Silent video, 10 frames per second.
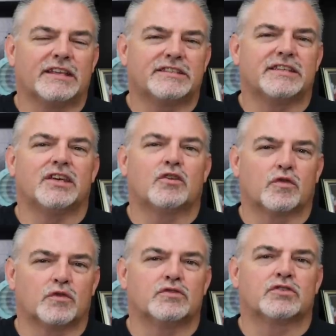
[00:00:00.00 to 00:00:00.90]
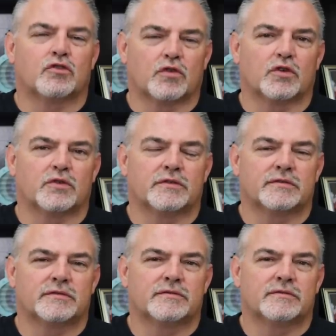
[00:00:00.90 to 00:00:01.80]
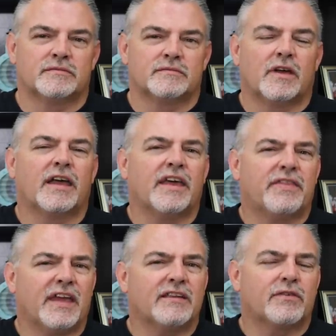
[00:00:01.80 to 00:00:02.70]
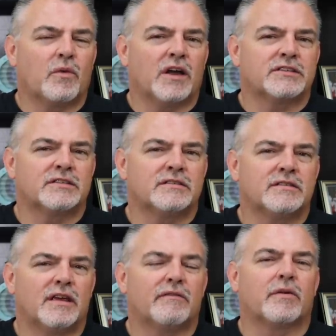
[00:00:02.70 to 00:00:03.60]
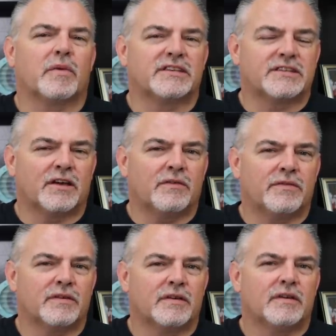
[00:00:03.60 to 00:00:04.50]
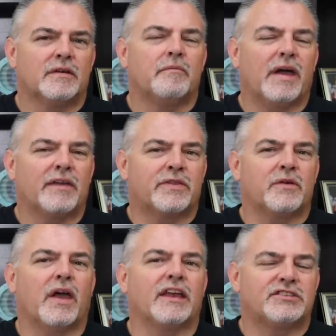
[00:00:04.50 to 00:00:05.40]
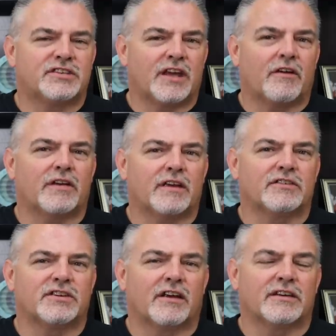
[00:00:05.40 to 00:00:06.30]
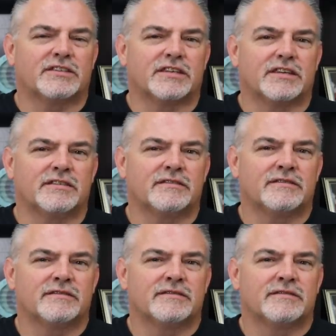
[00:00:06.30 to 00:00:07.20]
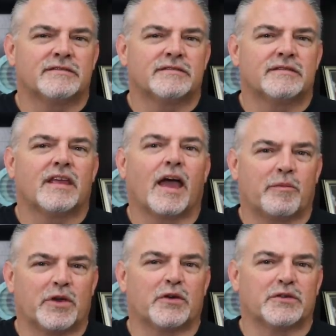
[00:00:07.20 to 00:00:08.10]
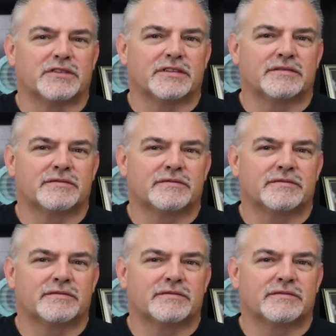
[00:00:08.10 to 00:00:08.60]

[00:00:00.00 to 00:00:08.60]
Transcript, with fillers: at Sea Cruise crew. Again, thanks for watching. And for myself, Matthew, and Sharon here, Sharon at Sea, happy cruising.